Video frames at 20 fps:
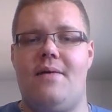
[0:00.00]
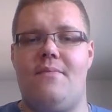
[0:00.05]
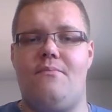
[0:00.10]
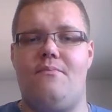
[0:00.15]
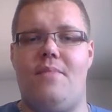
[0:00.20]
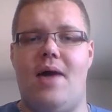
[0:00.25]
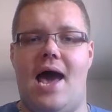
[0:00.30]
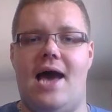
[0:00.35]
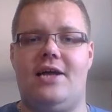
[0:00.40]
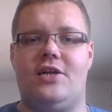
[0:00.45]

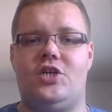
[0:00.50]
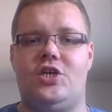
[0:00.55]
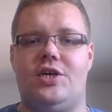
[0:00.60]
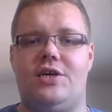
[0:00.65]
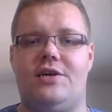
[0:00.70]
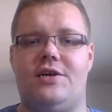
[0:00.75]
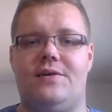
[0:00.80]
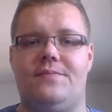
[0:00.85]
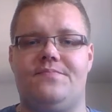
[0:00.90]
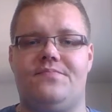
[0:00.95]

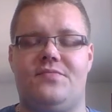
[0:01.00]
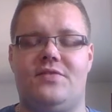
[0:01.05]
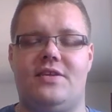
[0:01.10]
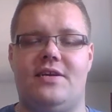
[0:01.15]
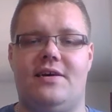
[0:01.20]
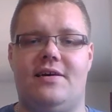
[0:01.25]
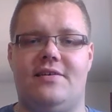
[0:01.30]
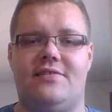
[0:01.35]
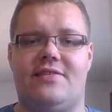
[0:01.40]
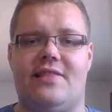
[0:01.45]
Magic
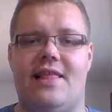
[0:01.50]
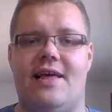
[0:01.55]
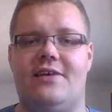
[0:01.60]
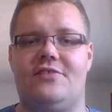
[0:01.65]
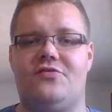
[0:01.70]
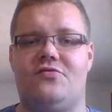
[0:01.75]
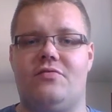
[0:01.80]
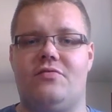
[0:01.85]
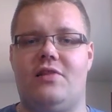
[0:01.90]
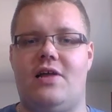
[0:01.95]
is
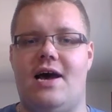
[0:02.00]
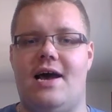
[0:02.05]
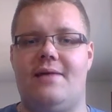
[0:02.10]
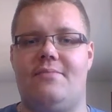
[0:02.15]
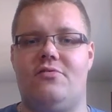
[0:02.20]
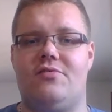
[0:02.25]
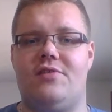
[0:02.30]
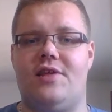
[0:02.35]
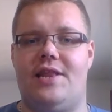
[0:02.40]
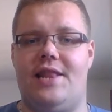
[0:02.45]
less
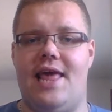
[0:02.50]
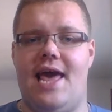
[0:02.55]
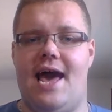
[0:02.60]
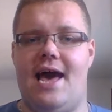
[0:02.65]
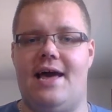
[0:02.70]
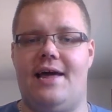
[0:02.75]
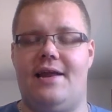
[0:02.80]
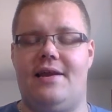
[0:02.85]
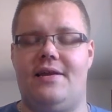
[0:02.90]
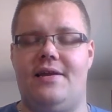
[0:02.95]
reliable than
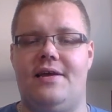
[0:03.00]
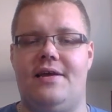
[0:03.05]
that,